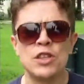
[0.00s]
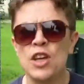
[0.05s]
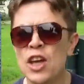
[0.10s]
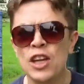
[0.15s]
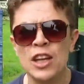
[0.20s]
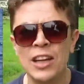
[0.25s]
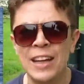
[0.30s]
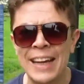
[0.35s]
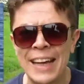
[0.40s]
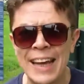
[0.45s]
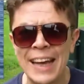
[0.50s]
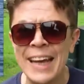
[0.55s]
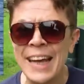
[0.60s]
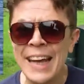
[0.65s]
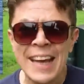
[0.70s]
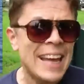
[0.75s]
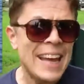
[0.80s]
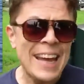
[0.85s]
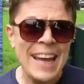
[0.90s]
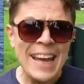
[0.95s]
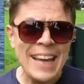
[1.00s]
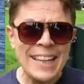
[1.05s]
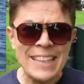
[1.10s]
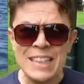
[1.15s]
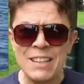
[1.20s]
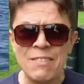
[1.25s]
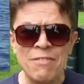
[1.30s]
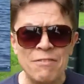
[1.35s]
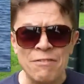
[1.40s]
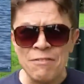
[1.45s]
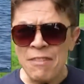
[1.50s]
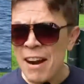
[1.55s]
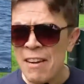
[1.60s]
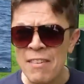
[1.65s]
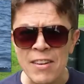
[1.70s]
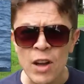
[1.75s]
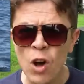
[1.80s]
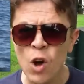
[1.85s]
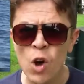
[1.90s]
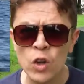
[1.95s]
suddenly it's
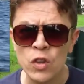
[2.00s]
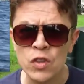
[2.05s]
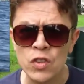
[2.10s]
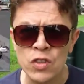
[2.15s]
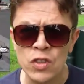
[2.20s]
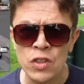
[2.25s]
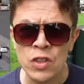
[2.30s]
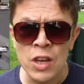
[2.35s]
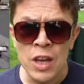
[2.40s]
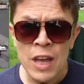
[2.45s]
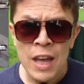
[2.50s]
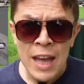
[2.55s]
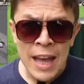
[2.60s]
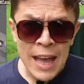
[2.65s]
very hot.